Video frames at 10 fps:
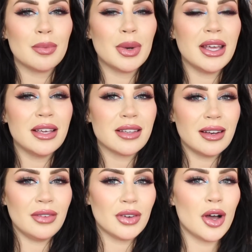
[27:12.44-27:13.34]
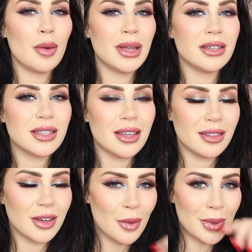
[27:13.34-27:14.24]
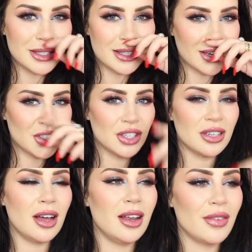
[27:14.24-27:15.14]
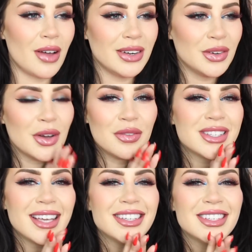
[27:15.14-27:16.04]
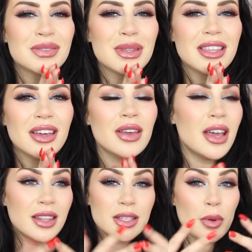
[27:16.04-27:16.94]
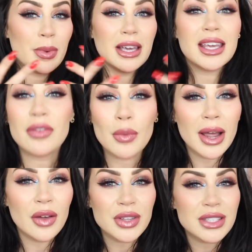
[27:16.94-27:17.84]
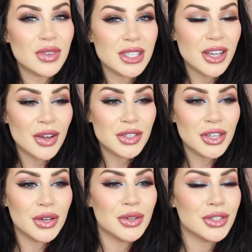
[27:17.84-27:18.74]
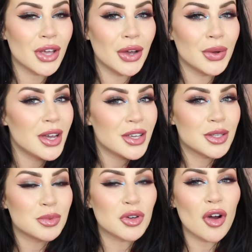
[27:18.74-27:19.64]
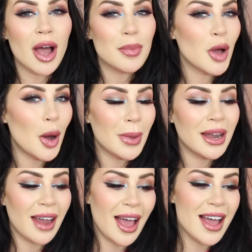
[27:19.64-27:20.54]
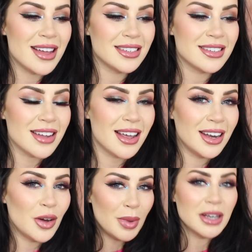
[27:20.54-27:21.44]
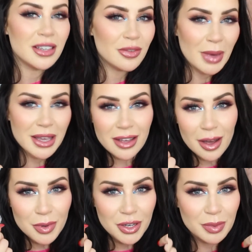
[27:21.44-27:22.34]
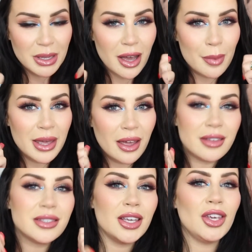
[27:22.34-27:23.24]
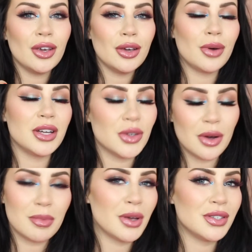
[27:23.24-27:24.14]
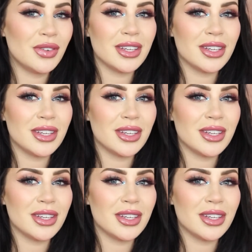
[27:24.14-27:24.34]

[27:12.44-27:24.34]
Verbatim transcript: then please leave a comment in the comments section. I love having little conversations with you. There's probably a giveaway on this video too, so subscribe, comment, and a little bundle of makeup could be coming to you. I do it on most